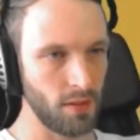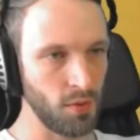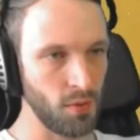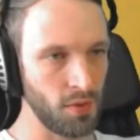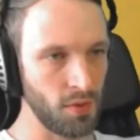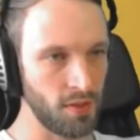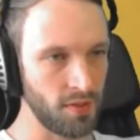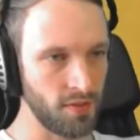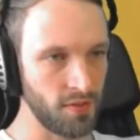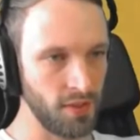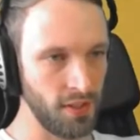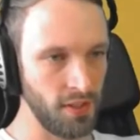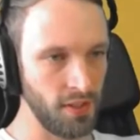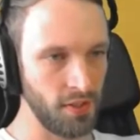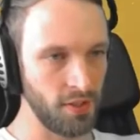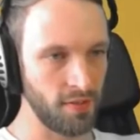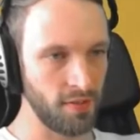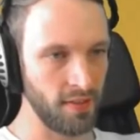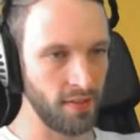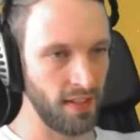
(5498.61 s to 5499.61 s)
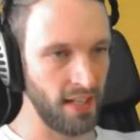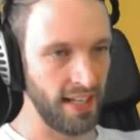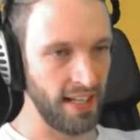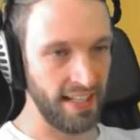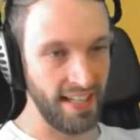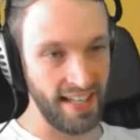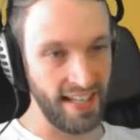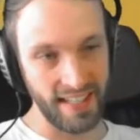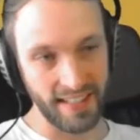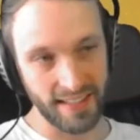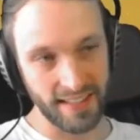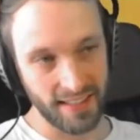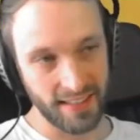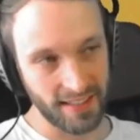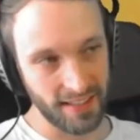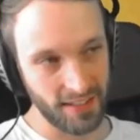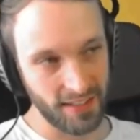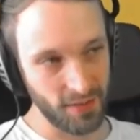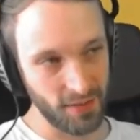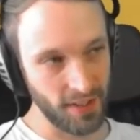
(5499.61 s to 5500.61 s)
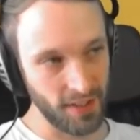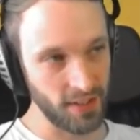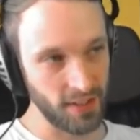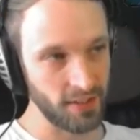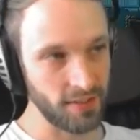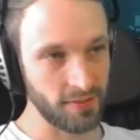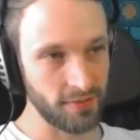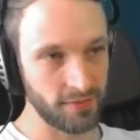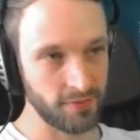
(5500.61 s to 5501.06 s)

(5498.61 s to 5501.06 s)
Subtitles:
course for nearest one, I guess. Why not?